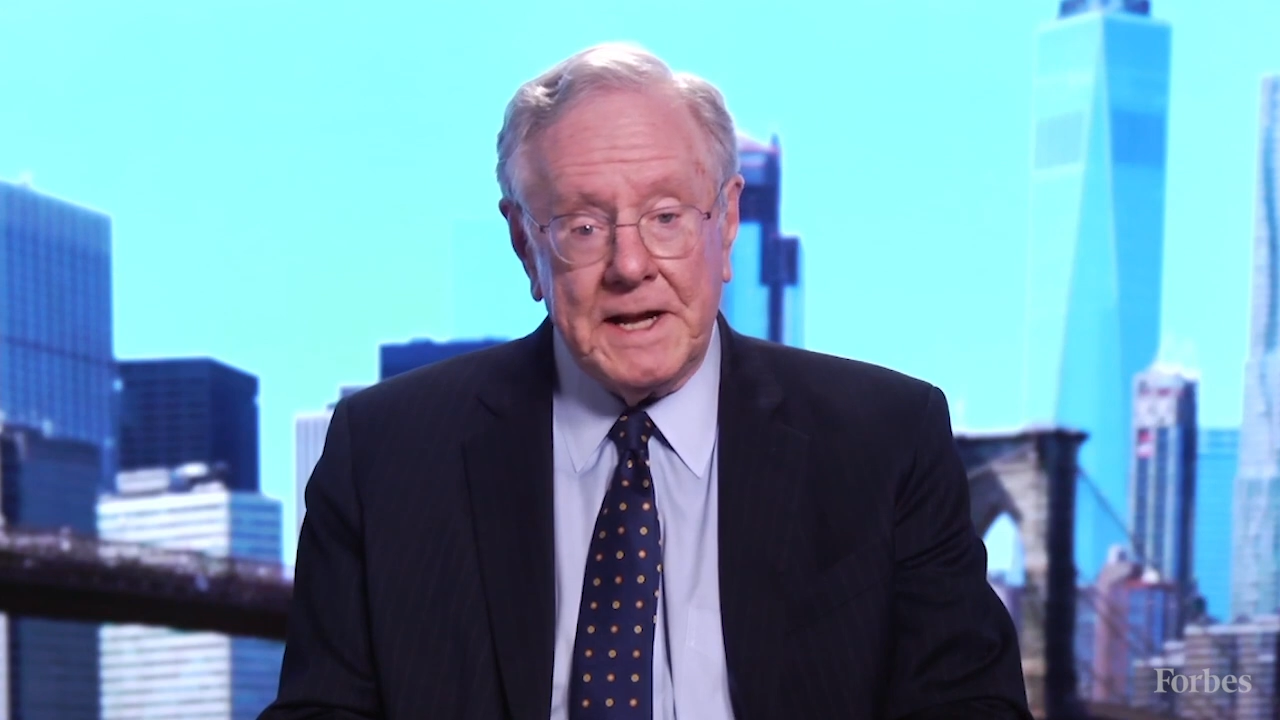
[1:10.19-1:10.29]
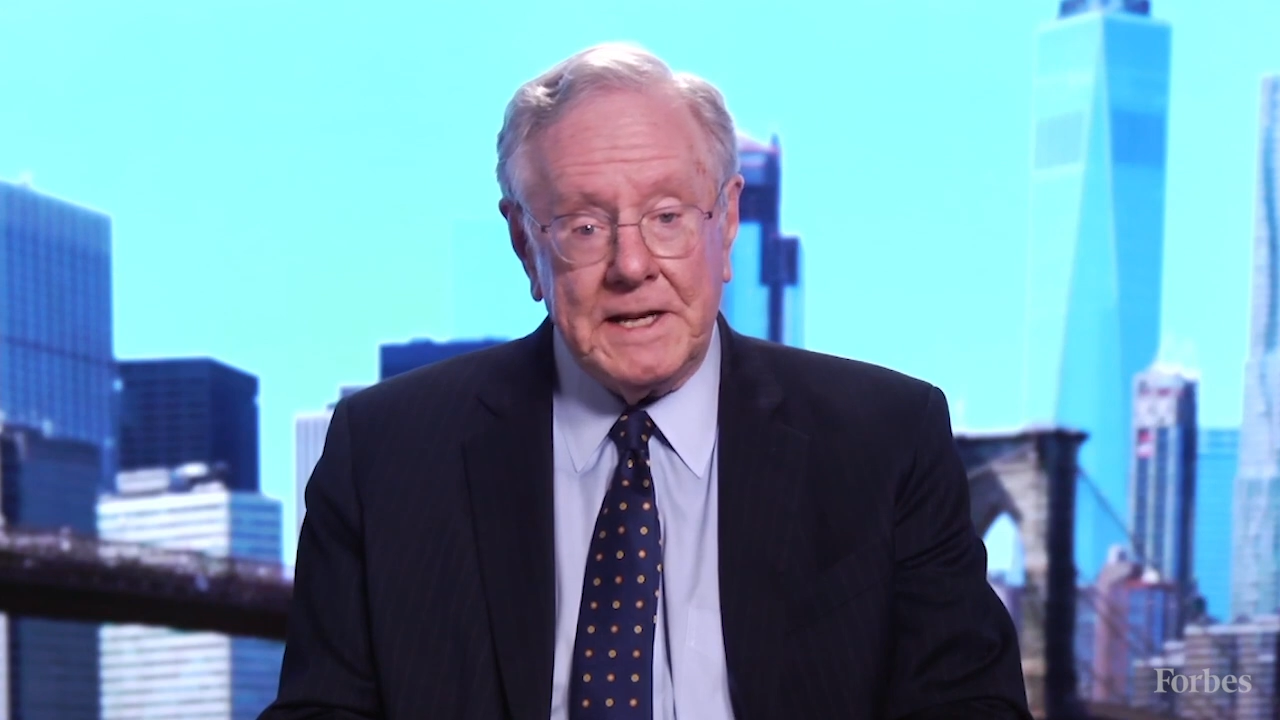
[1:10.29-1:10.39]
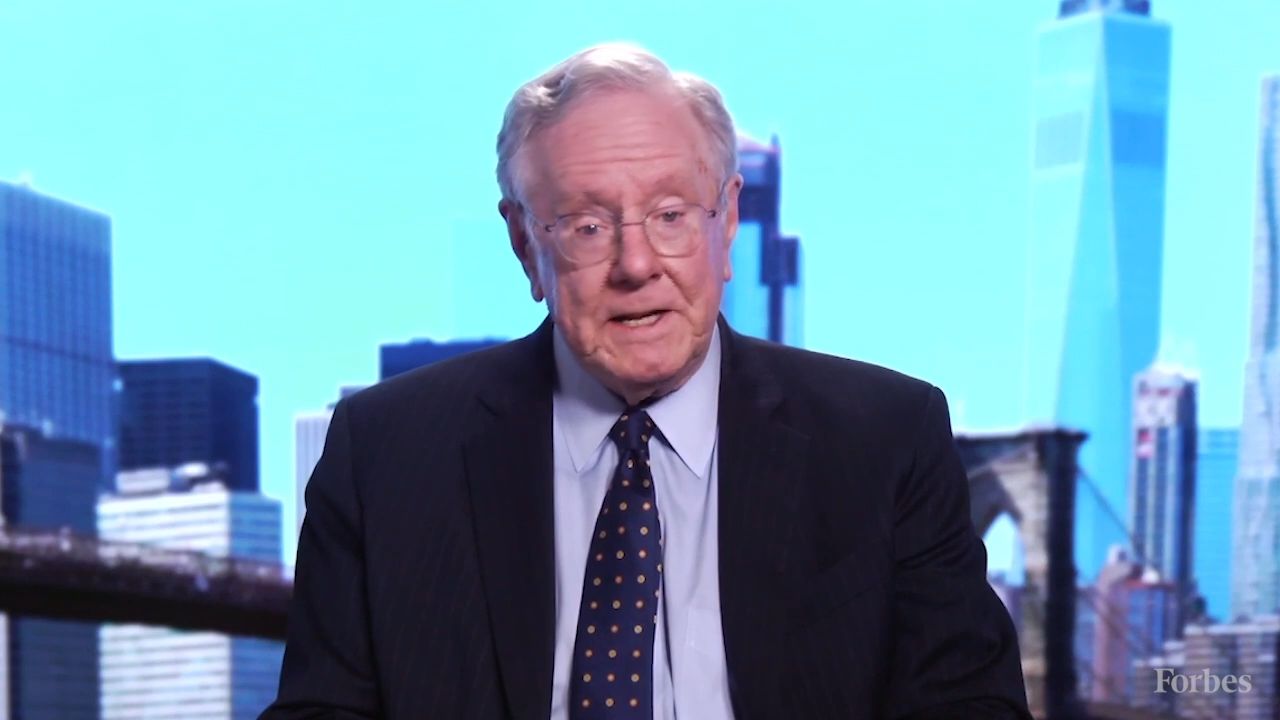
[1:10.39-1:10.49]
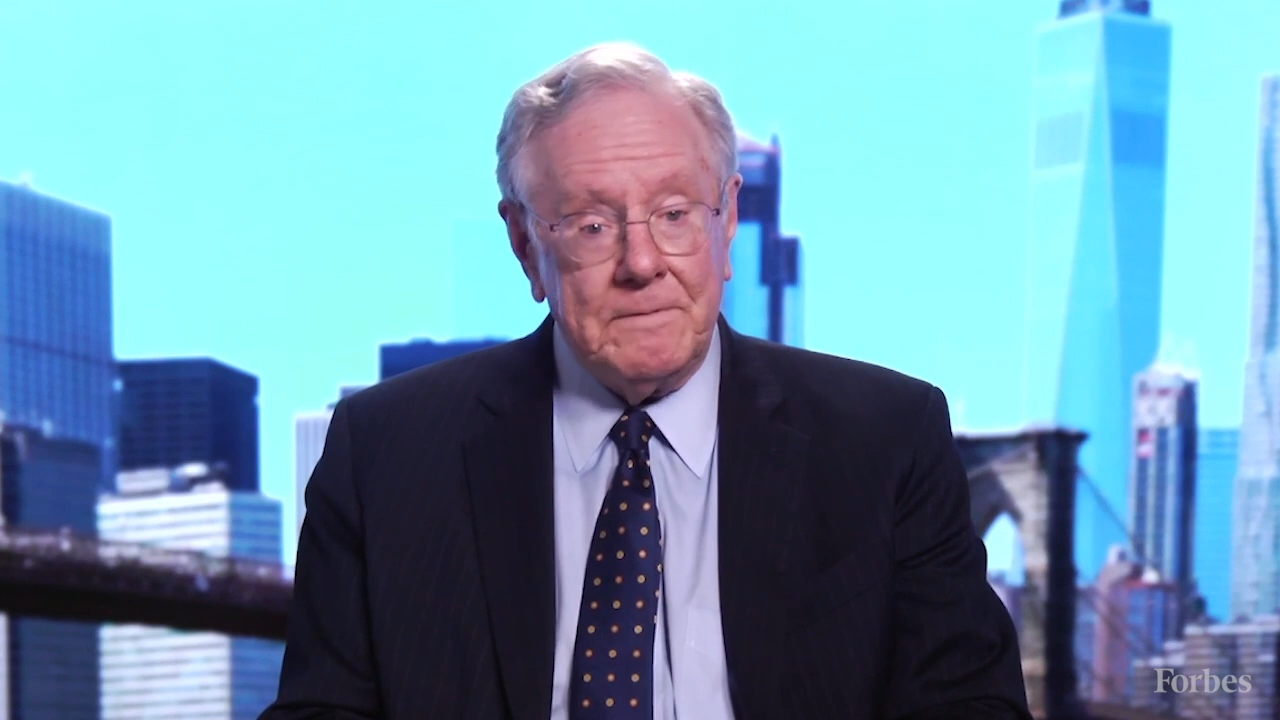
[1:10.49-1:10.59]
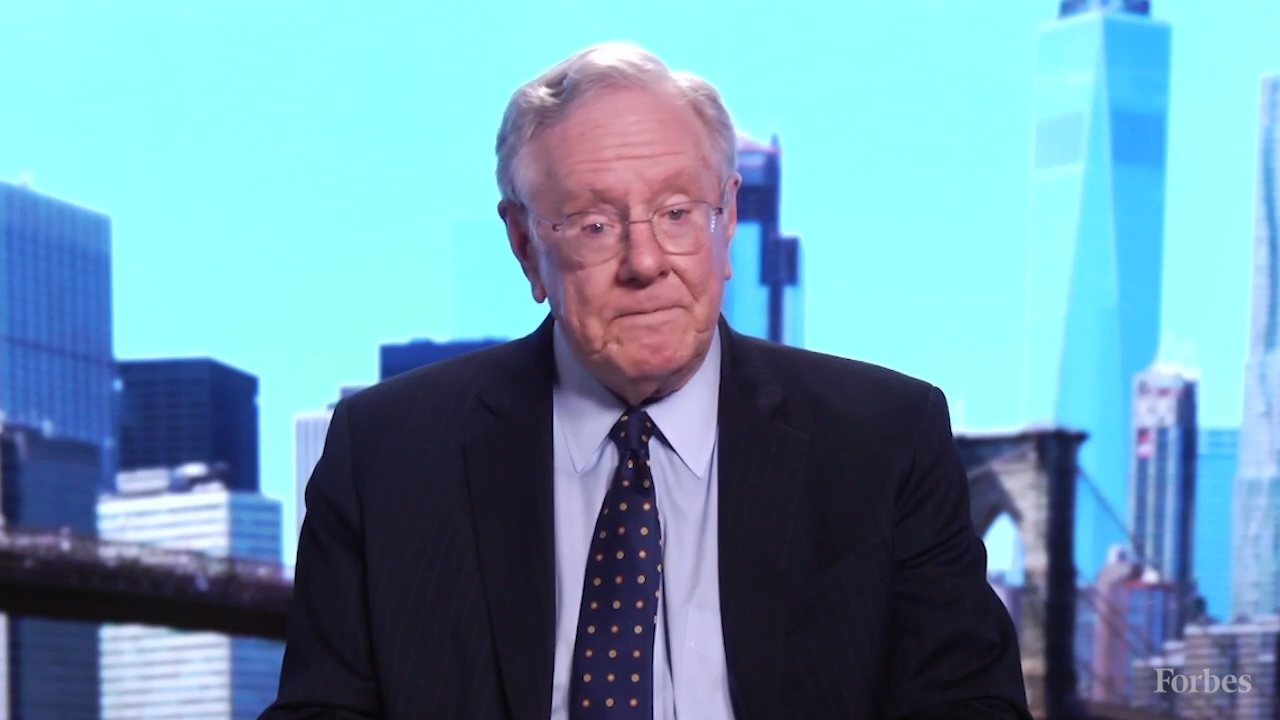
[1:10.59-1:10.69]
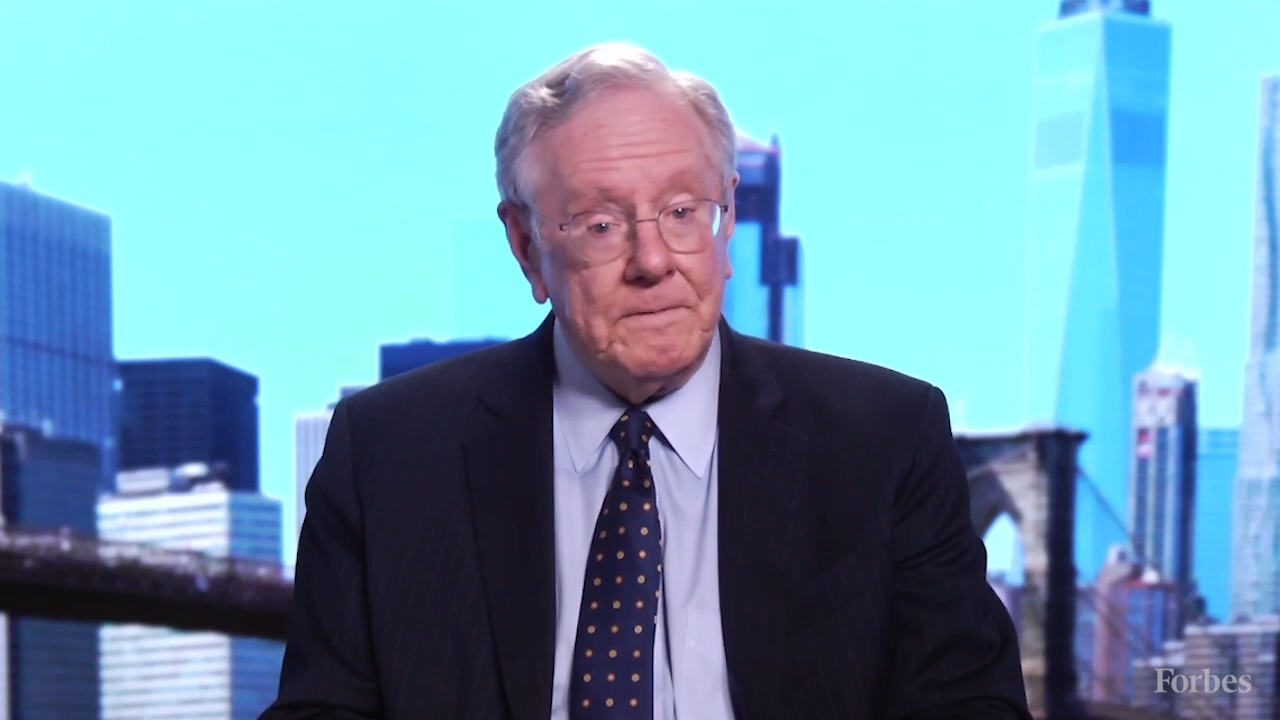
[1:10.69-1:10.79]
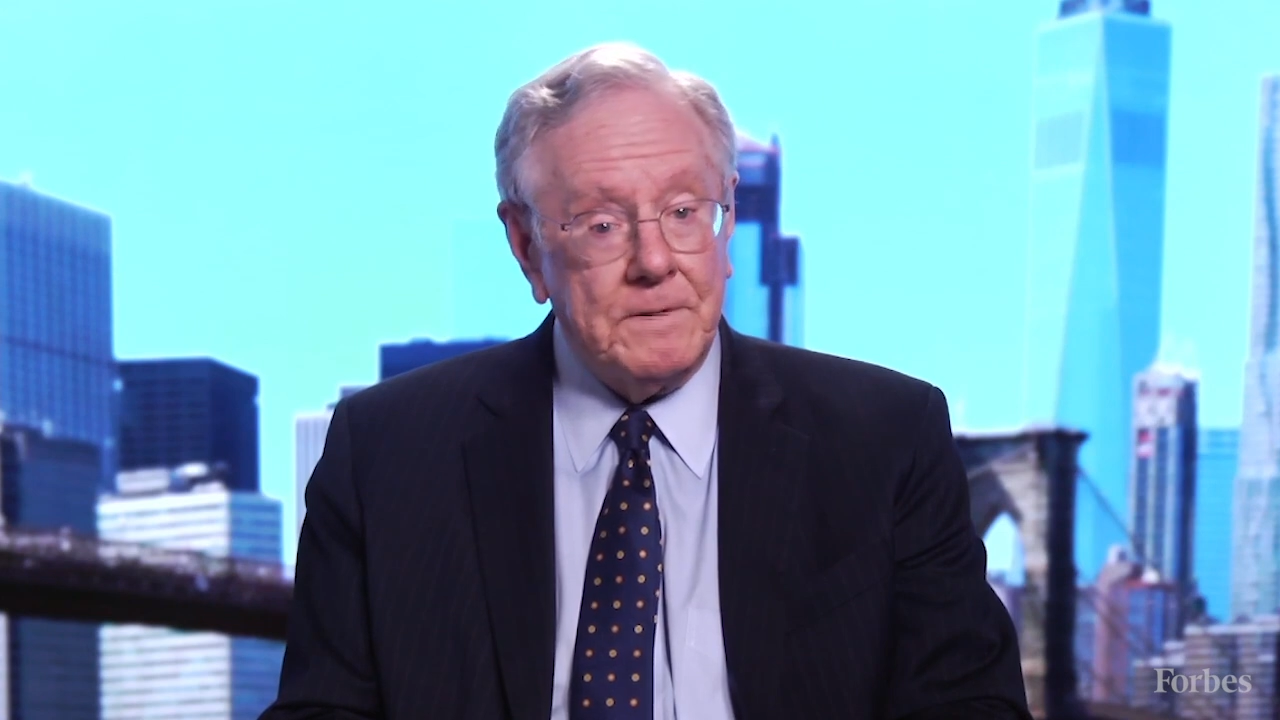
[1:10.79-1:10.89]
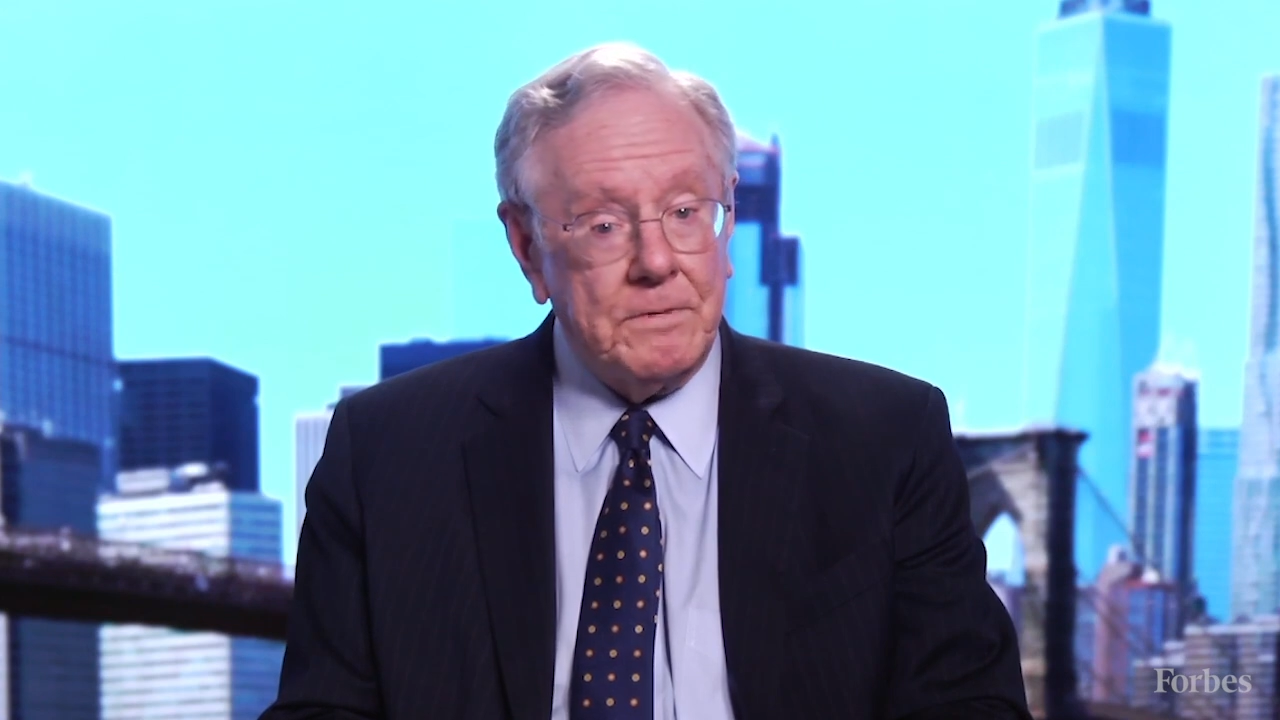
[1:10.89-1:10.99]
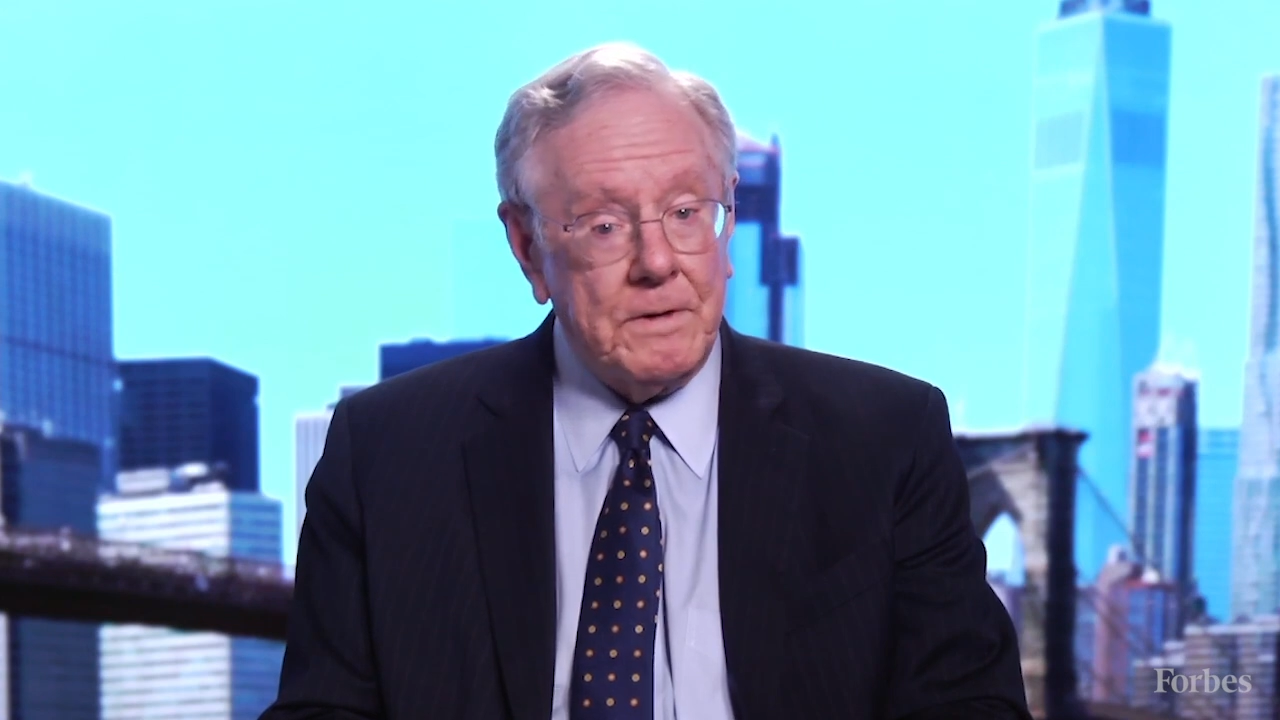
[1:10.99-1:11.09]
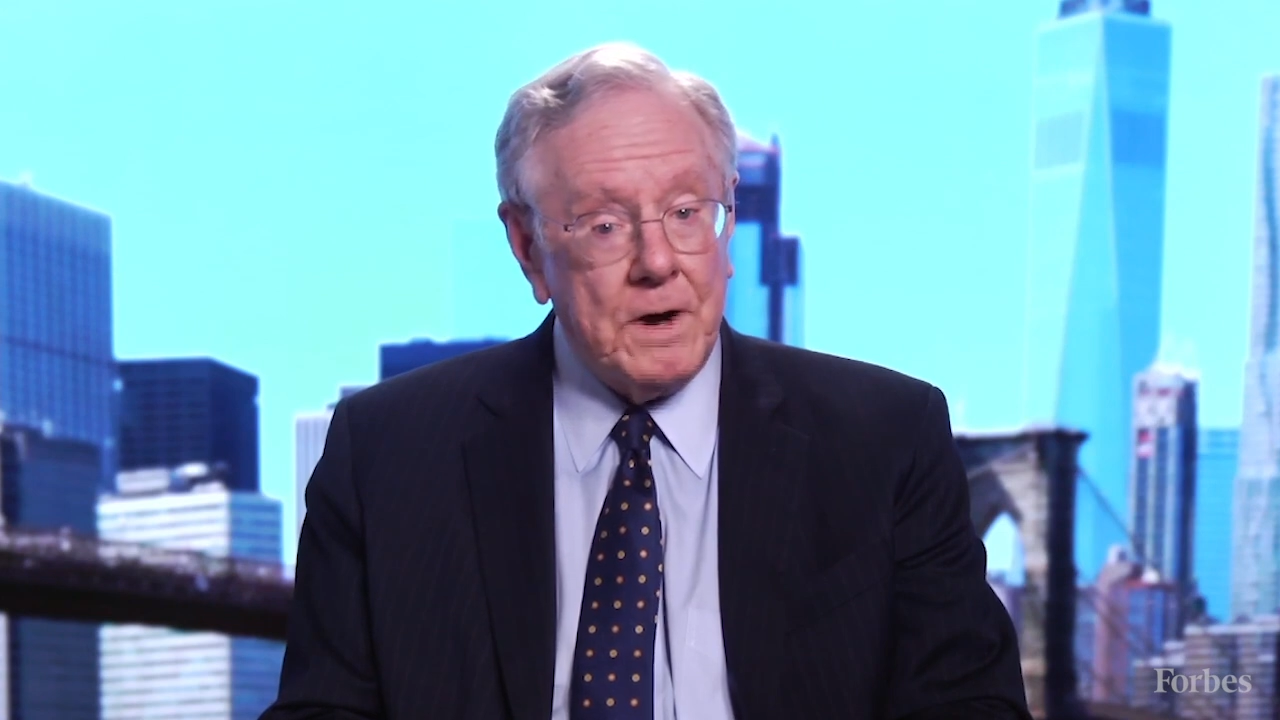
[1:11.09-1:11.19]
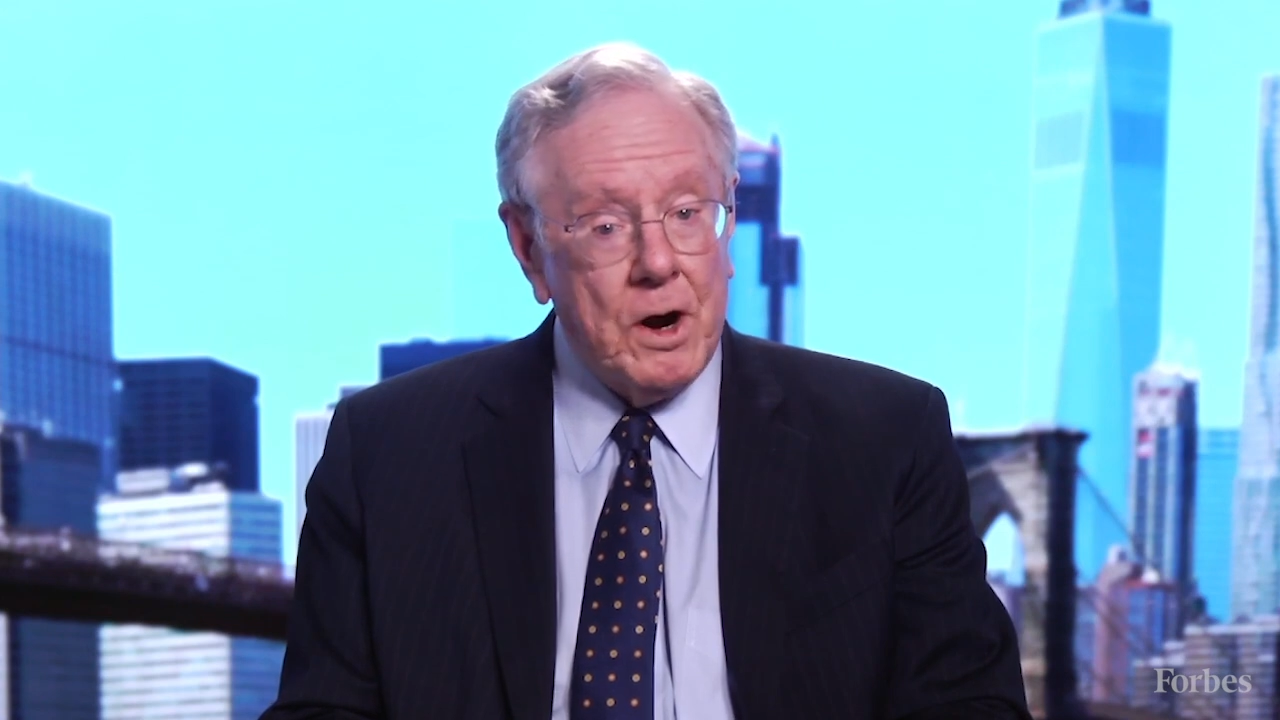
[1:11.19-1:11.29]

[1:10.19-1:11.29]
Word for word: nineteen fifty-three